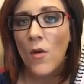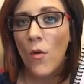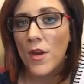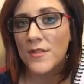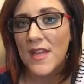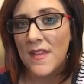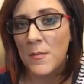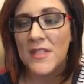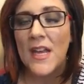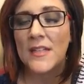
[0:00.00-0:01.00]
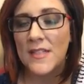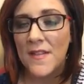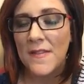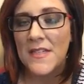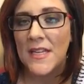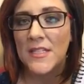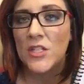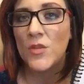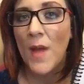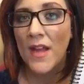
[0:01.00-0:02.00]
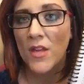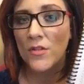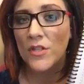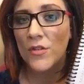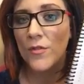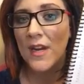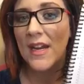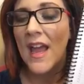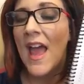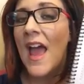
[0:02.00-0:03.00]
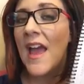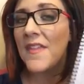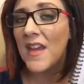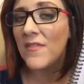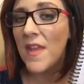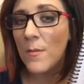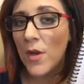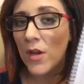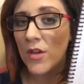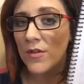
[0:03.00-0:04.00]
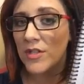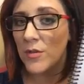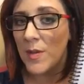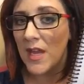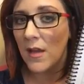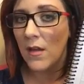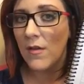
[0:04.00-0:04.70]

or you send them a text and then they texted you back, you can do green. And then if they book, you can do pink.